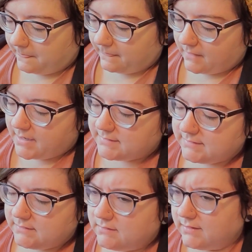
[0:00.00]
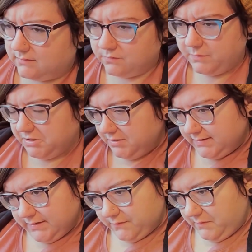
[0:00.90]
I did, like, the wishes
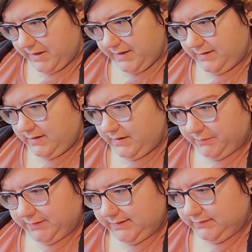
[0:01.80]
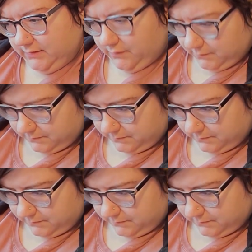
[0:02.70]
giveaway a couple days ago,